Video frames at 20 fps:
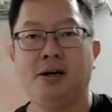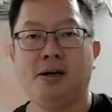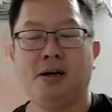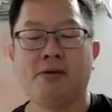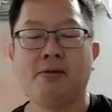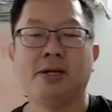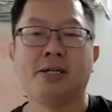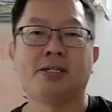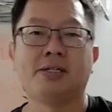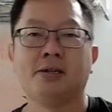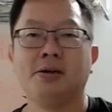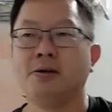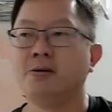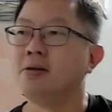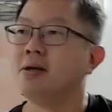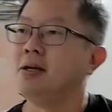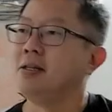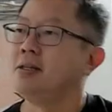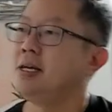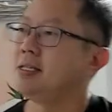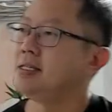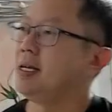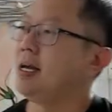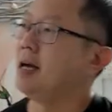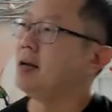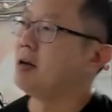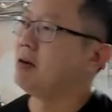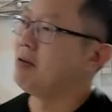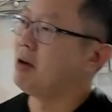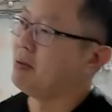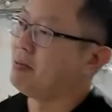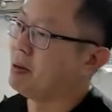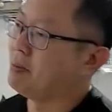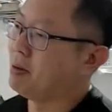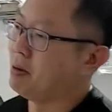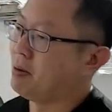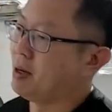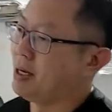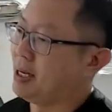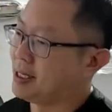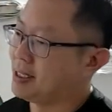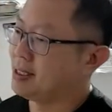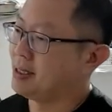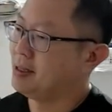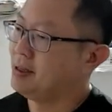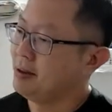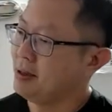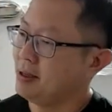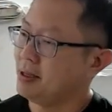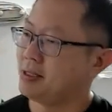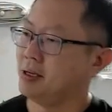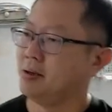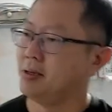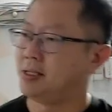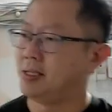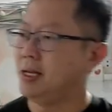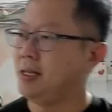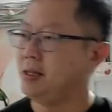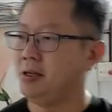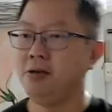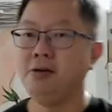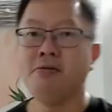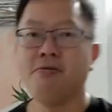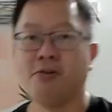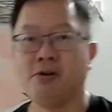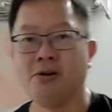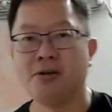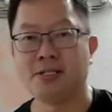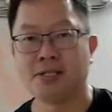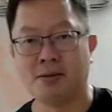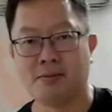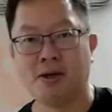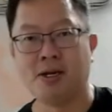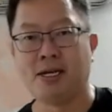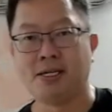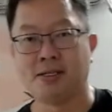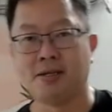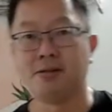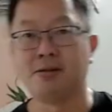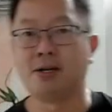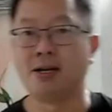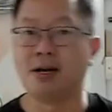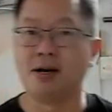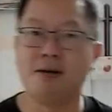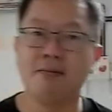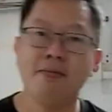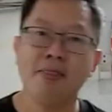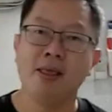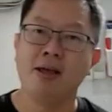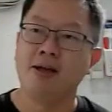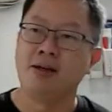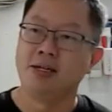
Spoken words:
Alright, so that's the end of our paper 1 lesson. So stay tuned for some more lessons to come.